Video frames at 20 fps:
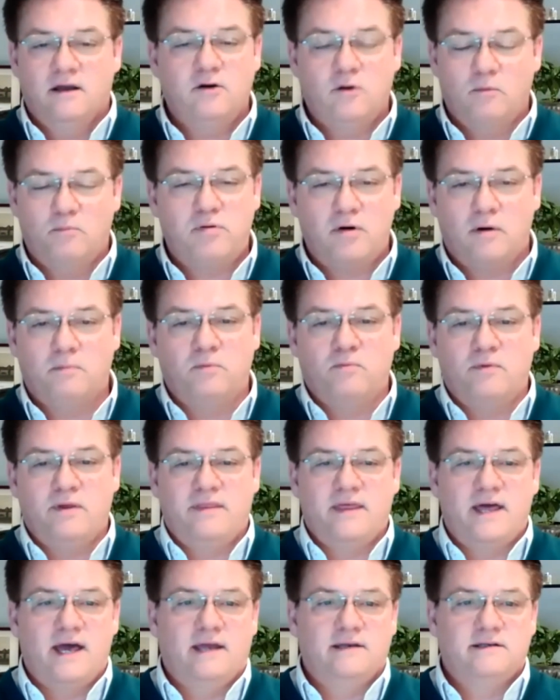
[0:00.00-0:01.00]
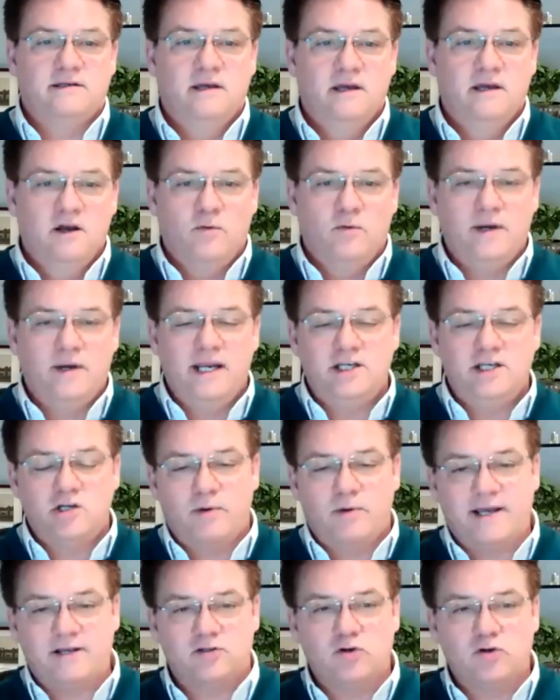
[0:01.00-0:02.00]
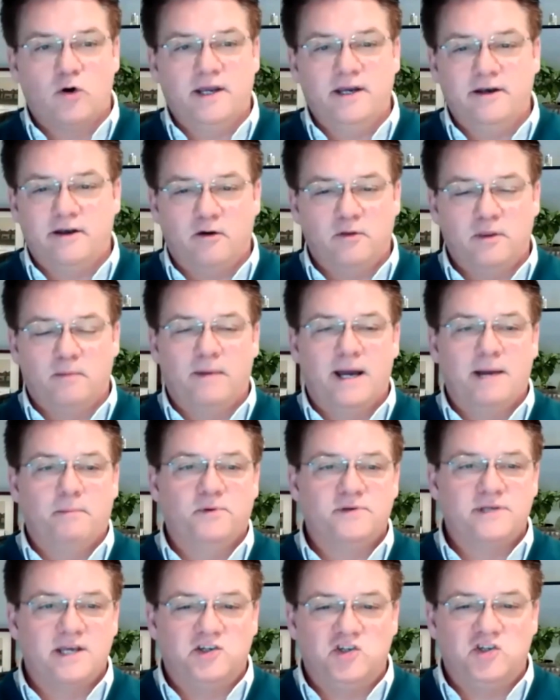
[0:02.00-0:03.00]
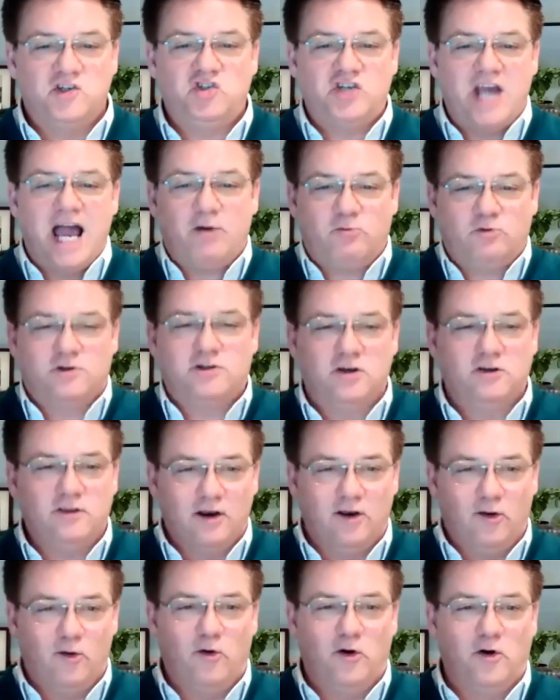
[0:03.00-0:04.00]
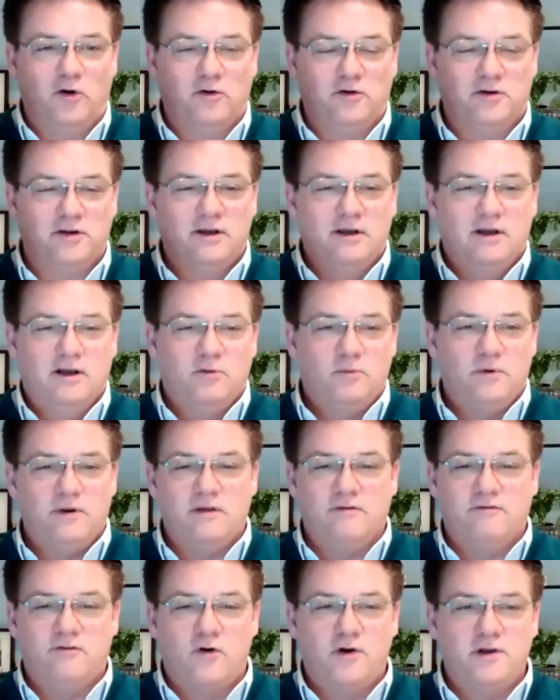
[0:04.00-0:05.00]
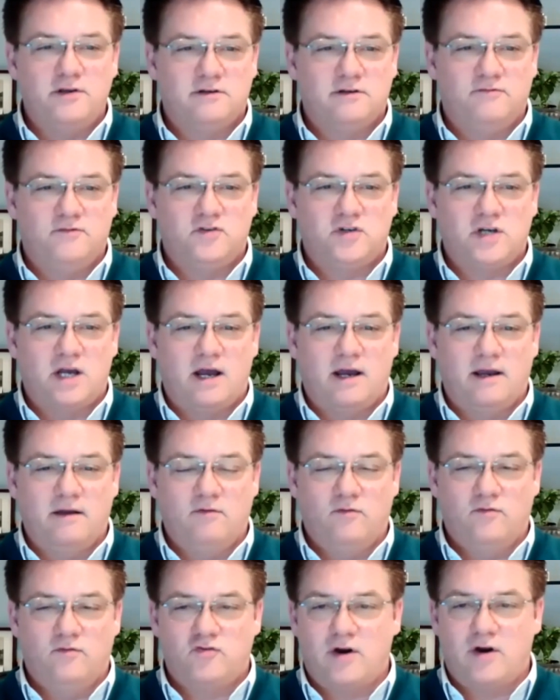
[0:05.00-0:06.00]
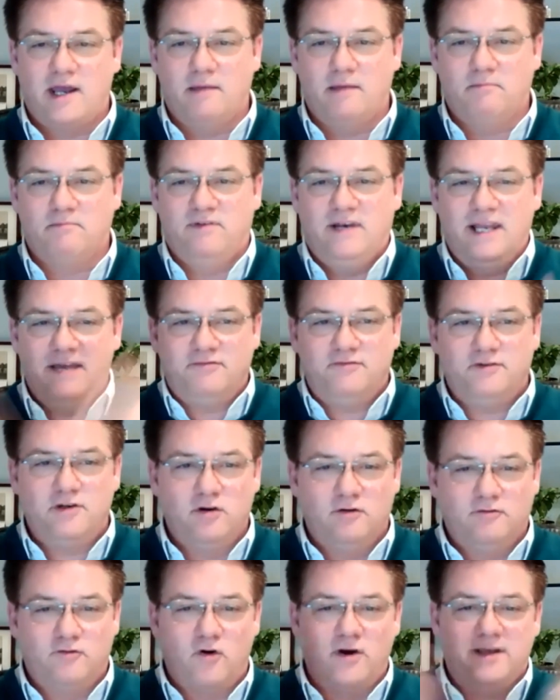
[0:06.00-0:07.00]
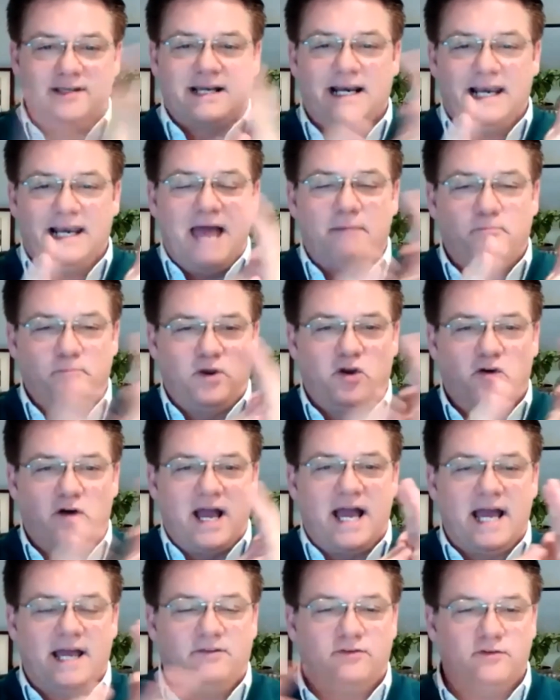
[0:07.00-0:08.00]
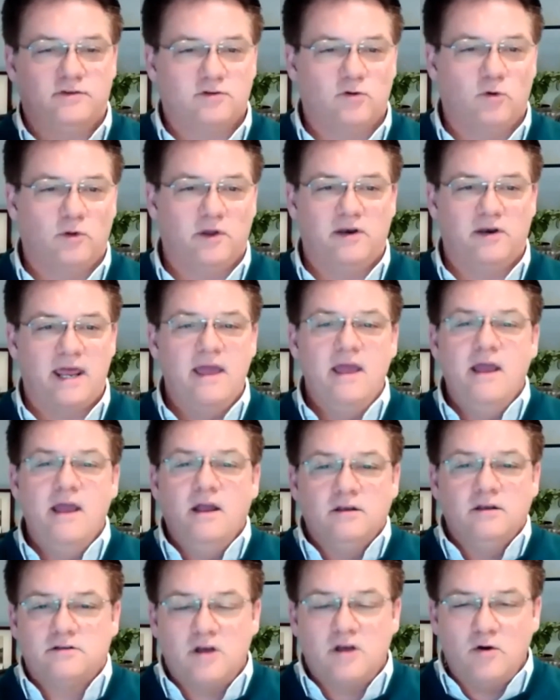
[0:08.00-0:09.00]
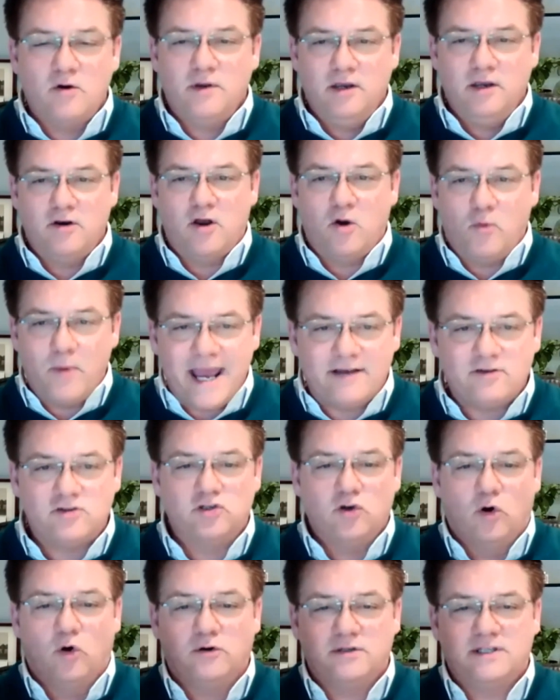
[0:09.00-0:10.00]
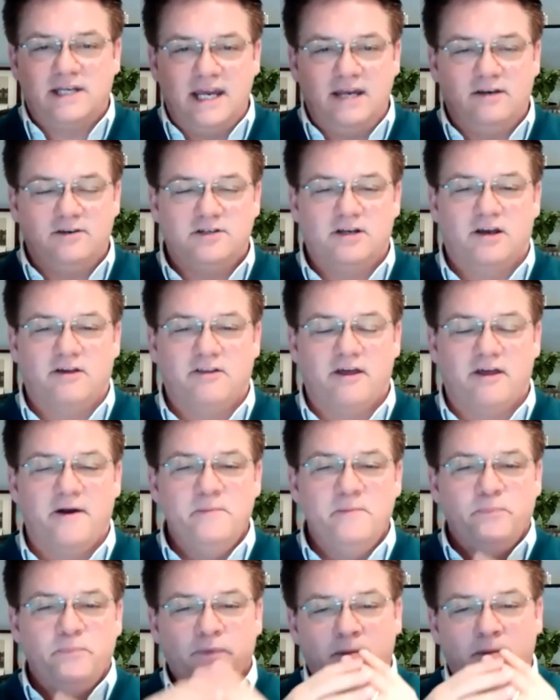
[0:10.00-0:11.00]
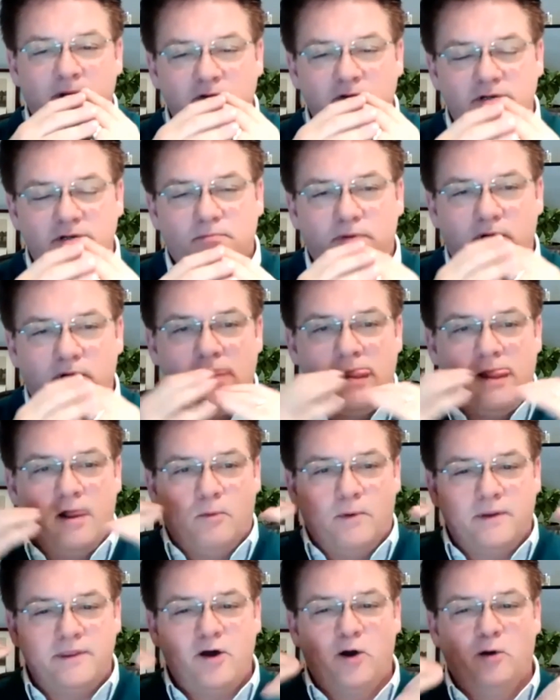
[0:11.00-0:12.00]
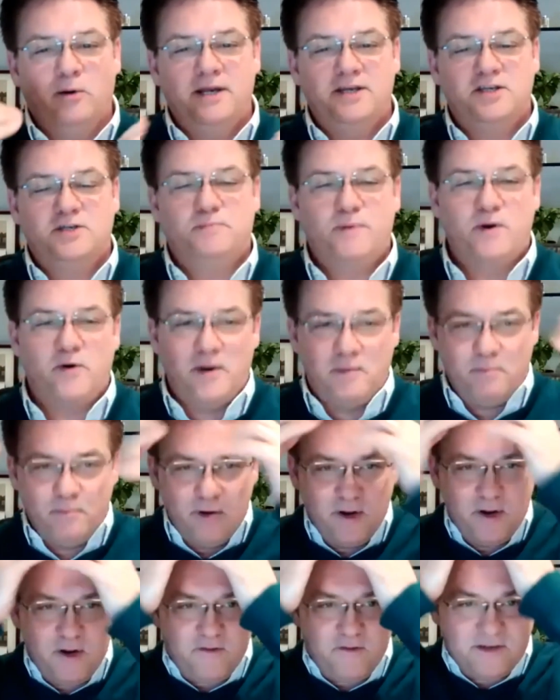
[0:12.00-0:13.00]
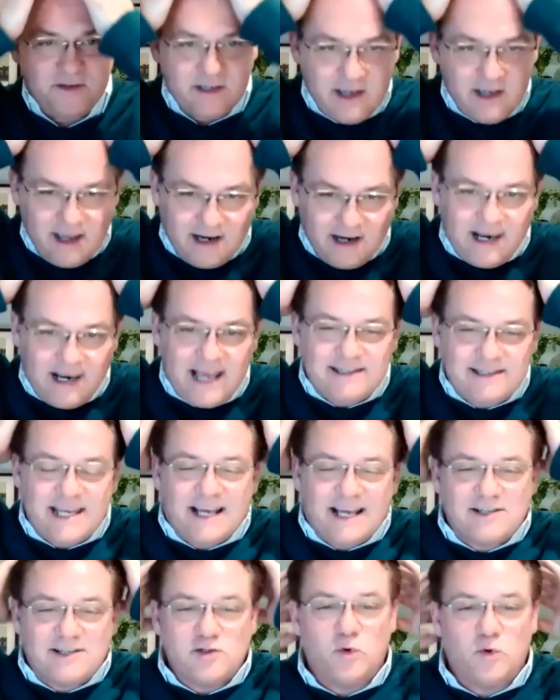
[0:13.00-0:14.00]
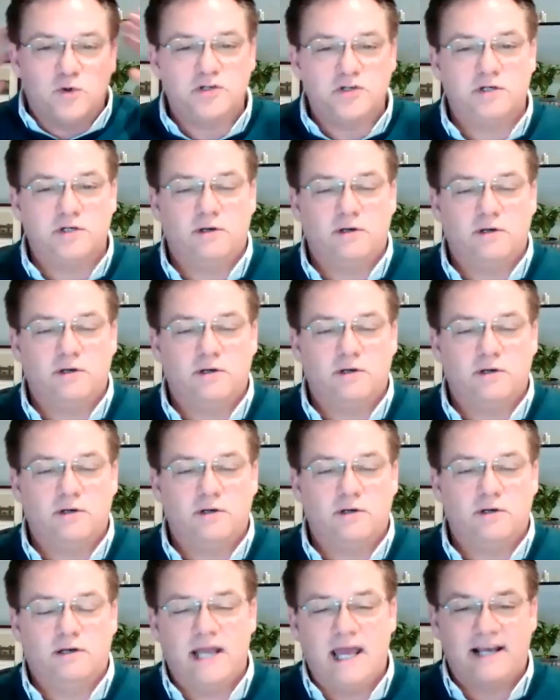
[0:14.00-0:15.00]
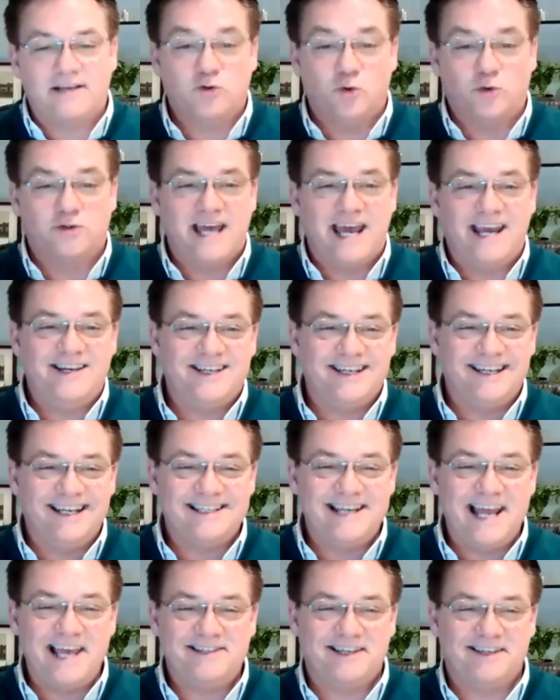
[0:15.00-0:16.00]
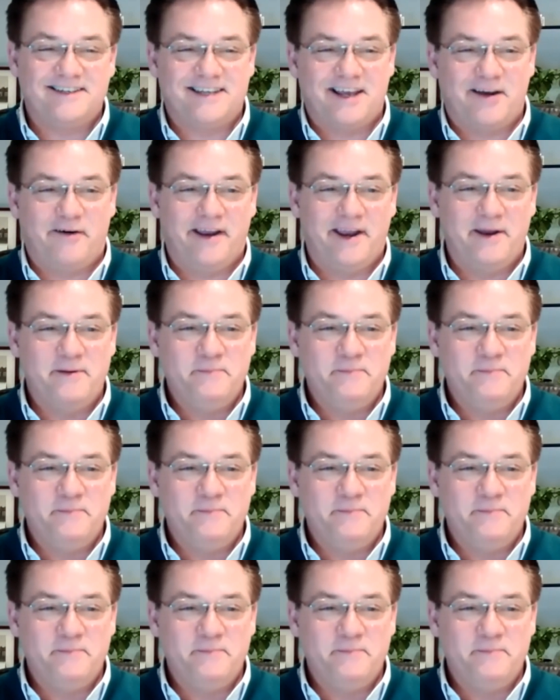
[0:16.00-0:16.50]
No problem with that. We need to exhort. You know, the Bible says, shout to the Lord, with a voice of triumph. Lift your voice, clap your hands, or you know. So you know we exhort each other, but when the Holy Spirit moves, less exhort- exhortation is necessary.